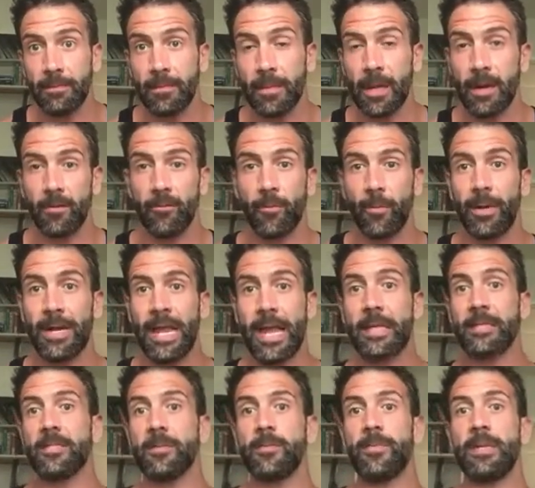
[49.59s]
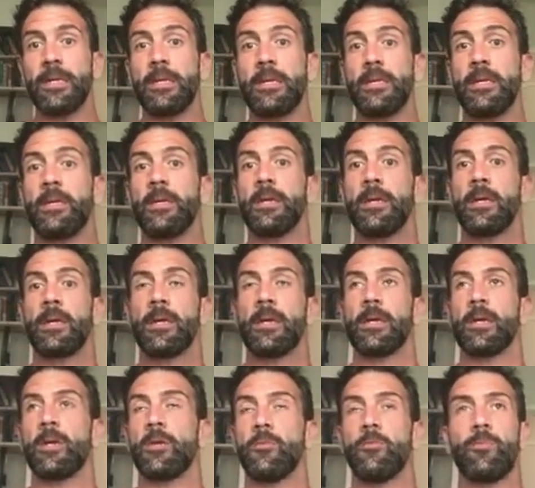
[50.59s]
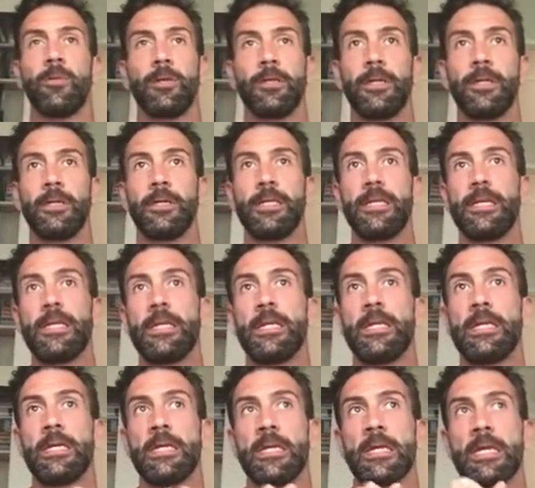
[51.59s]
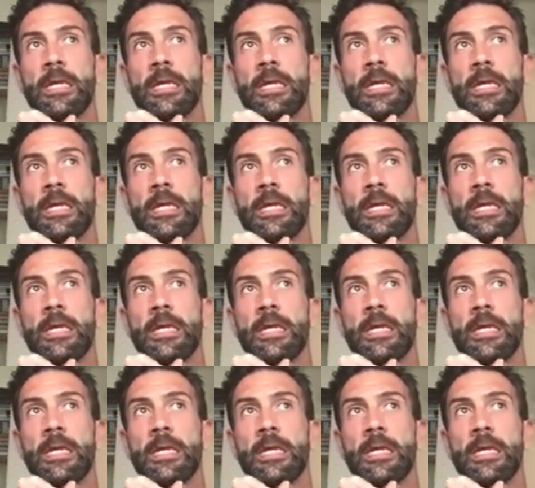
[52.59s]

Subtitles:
that everybody has to be completely